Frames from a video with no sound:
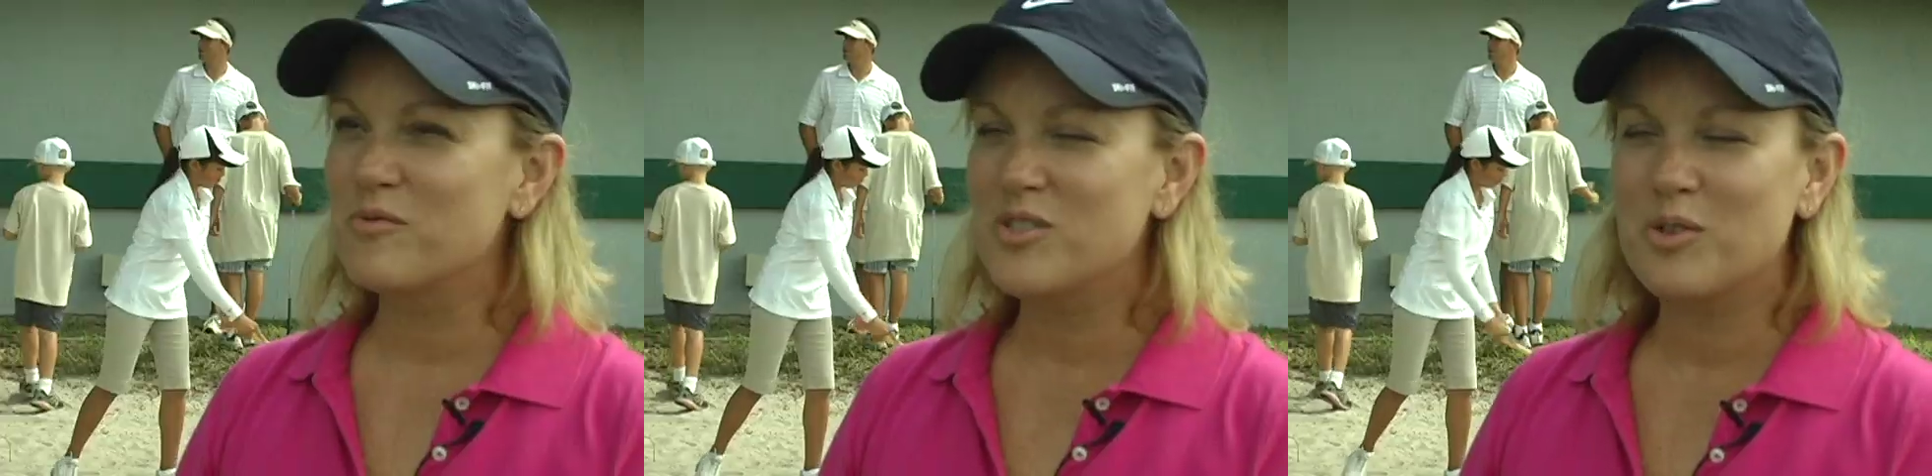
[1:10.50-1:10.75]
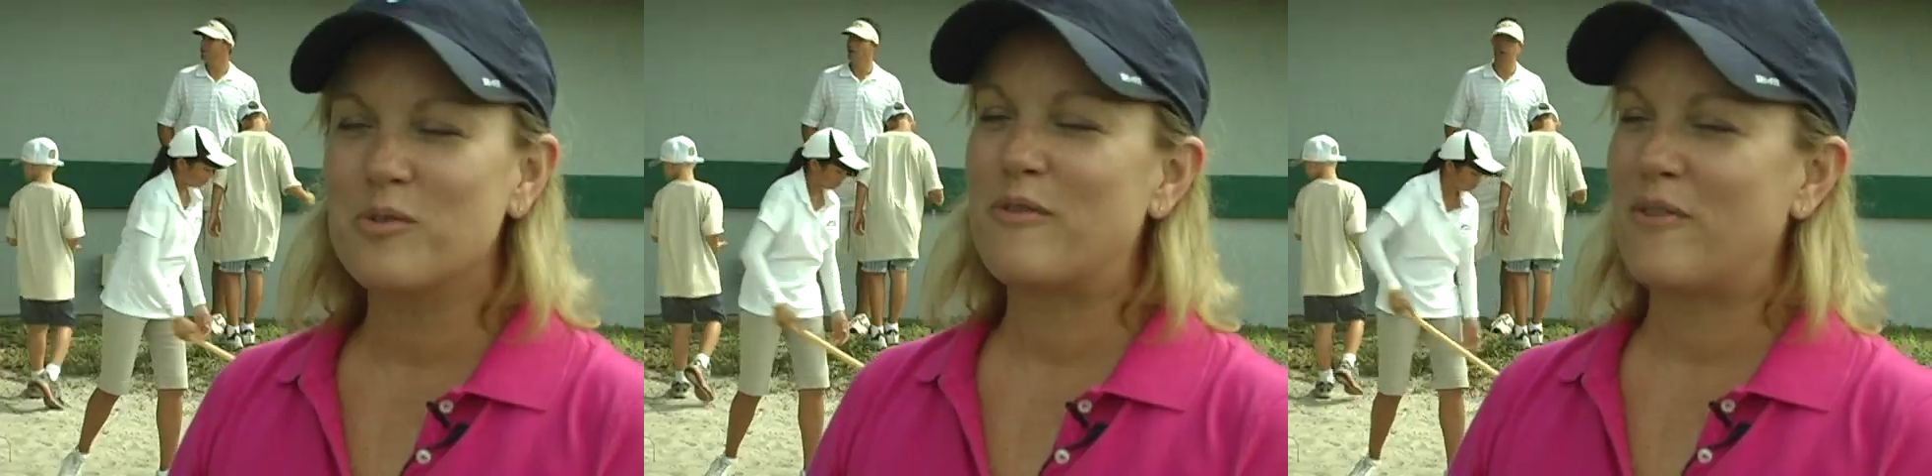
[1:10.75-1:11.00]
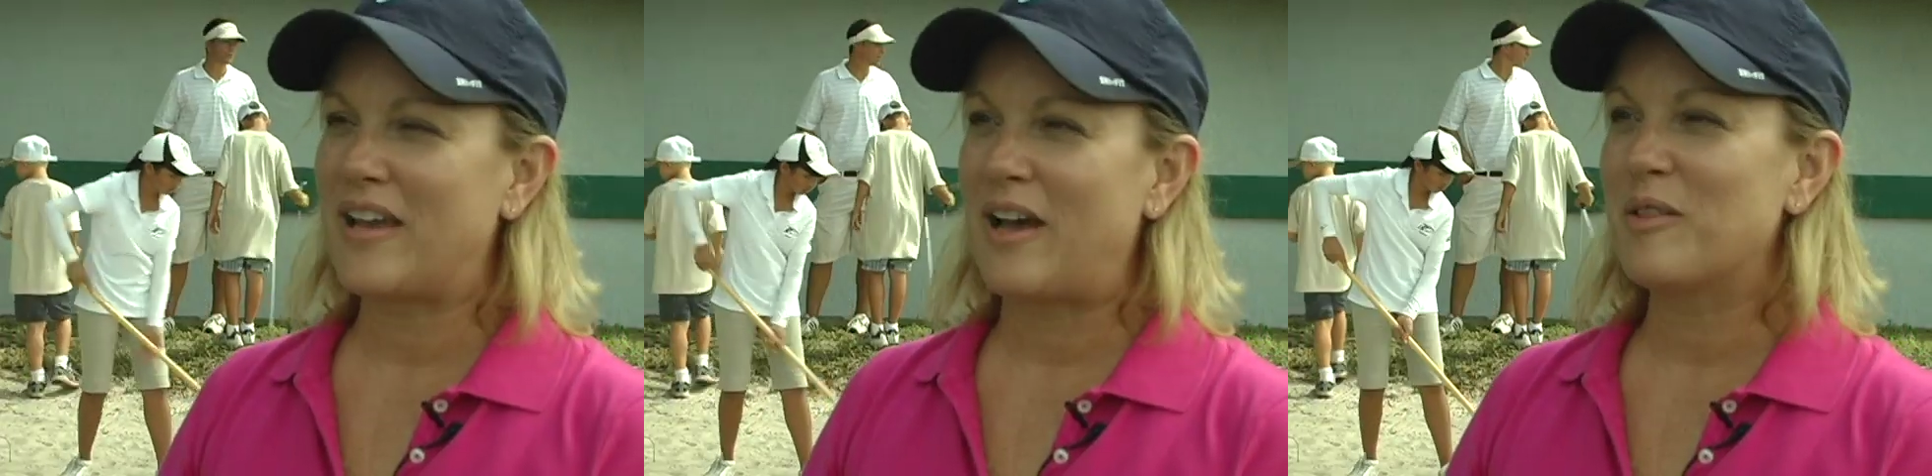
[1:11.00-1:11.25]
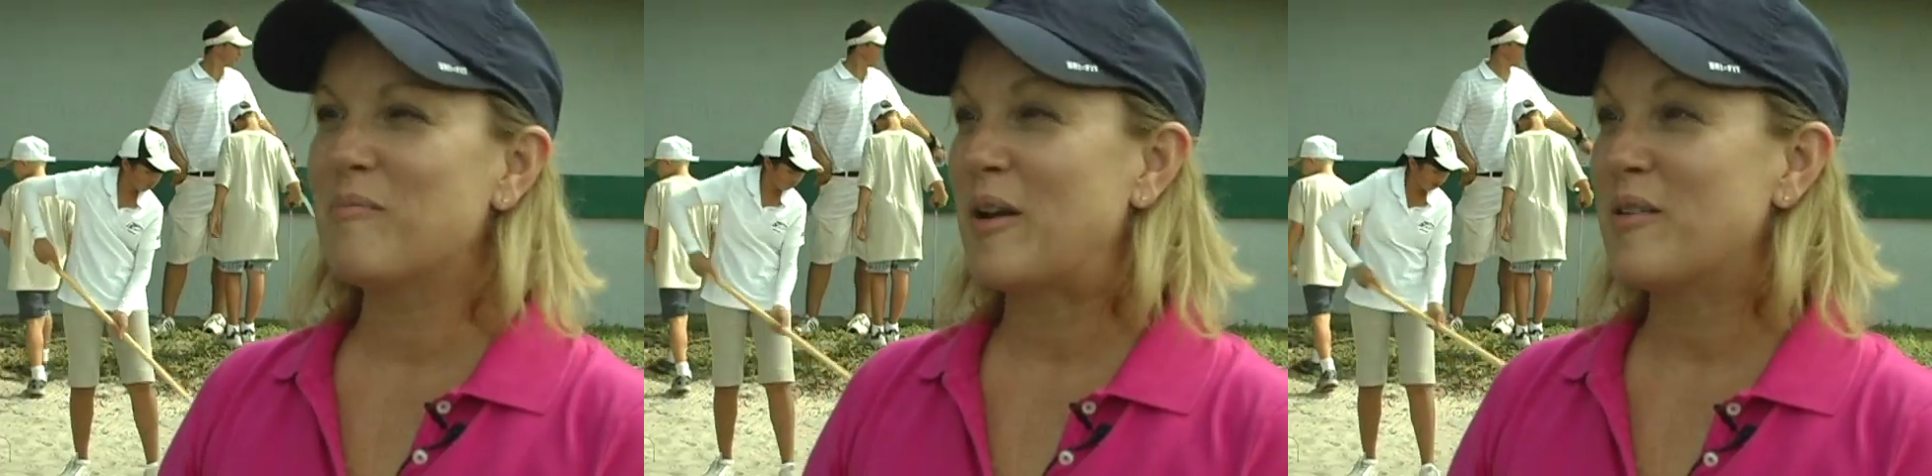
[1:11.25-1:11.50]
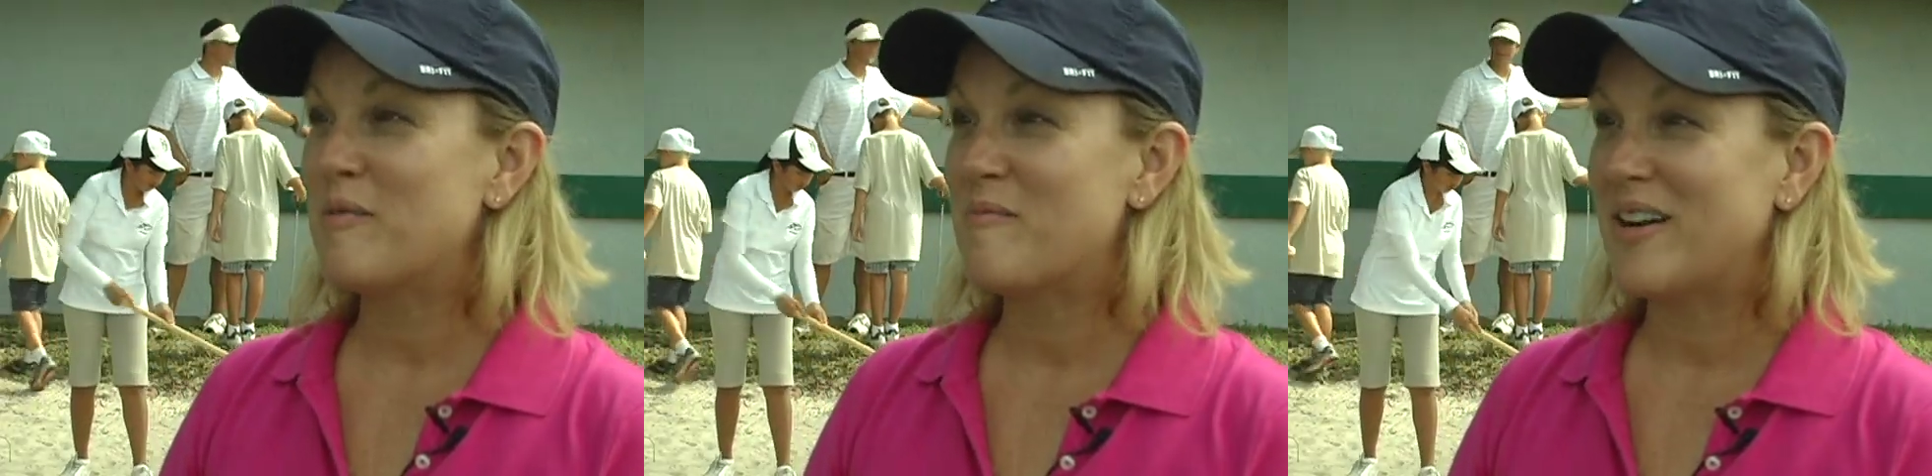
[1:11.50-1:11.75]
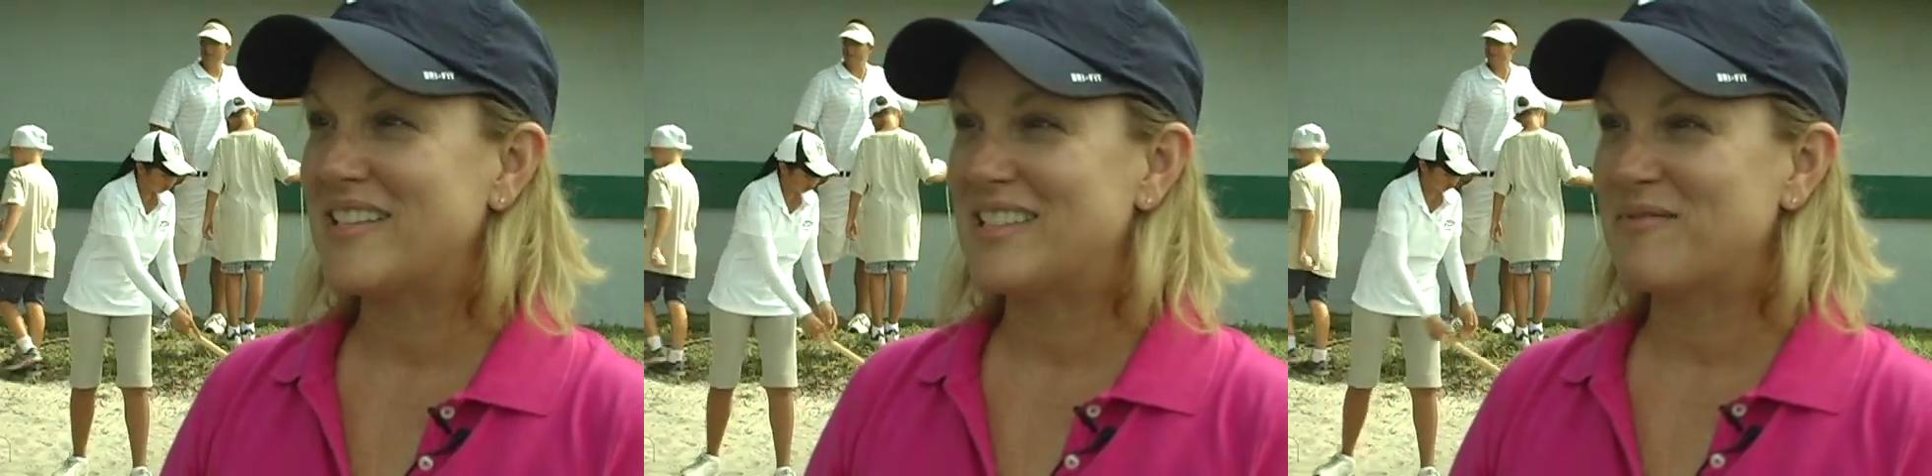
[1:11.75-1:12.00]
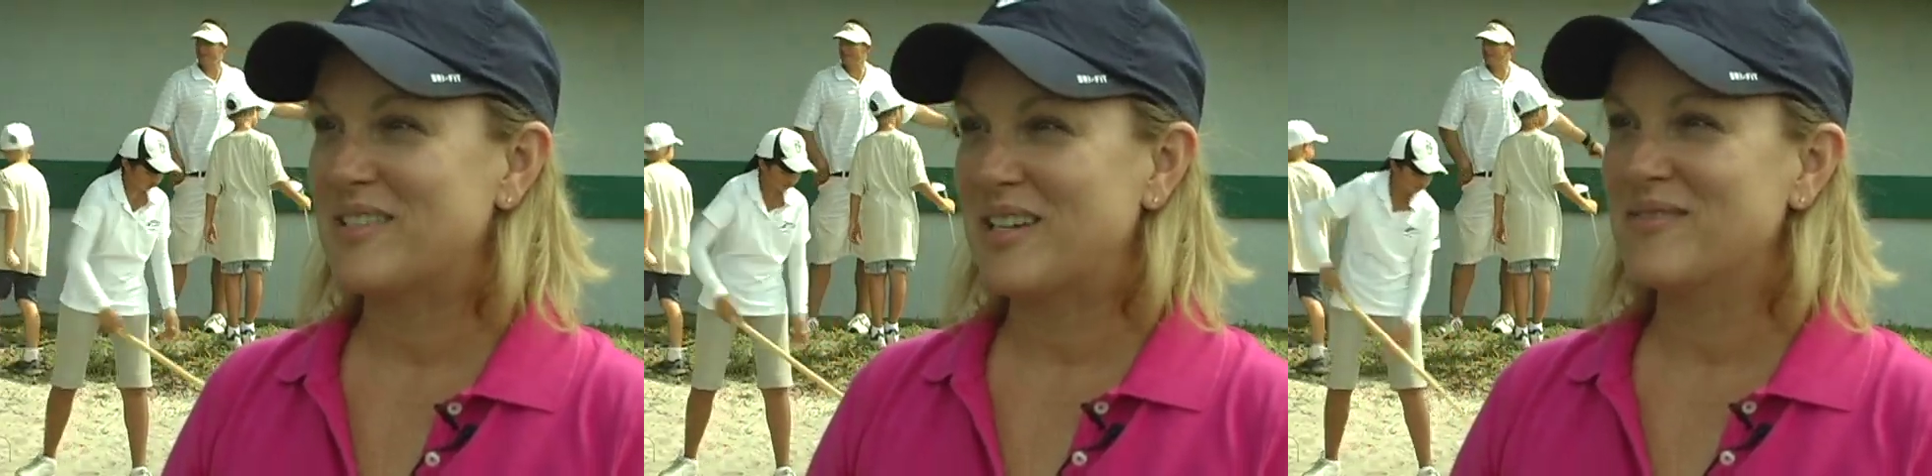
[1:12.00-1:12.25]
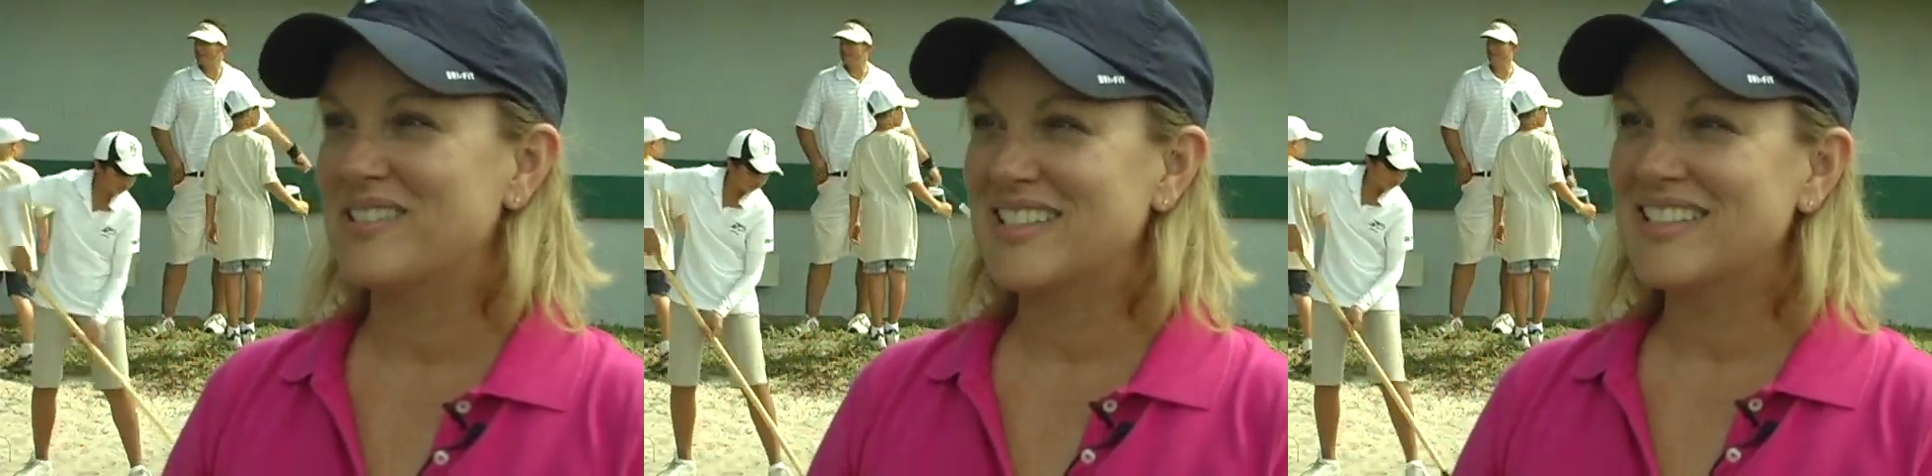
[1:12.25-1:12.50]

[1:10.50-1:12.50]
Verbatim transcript: terrific outlook, better than mine sometimes.